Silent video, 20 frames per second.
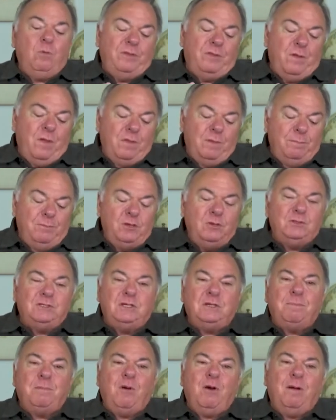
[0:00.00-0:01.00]
with all the
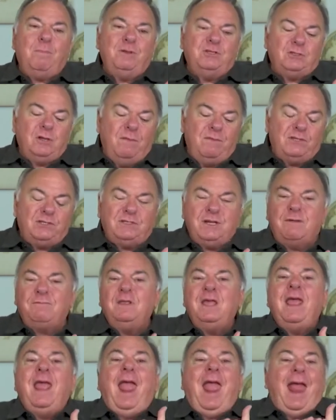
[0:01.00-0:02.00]
music departments, all the
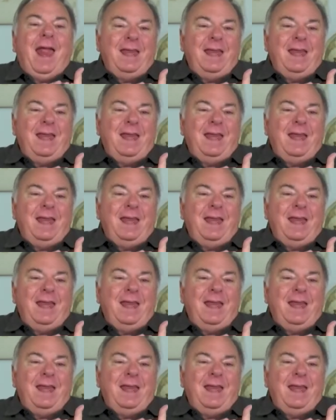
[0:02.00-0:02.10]
stuff.